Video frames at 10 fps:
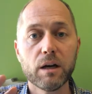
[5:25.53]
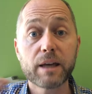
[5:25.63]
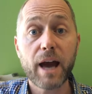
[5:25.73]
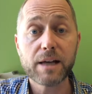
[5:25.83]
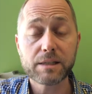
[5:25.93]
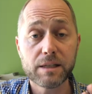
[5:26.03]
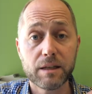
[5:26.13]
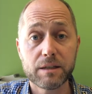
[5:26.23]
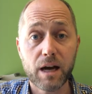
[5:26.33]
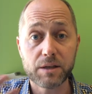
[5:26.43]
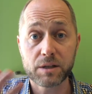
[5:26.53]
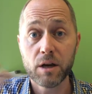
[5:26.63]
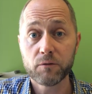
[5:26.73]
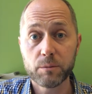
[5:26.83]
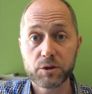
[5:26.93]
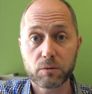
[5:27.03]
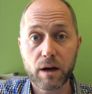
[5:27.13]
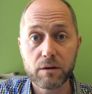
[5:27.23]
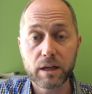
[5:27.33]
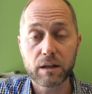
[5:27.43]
gas and the dust from the surrounding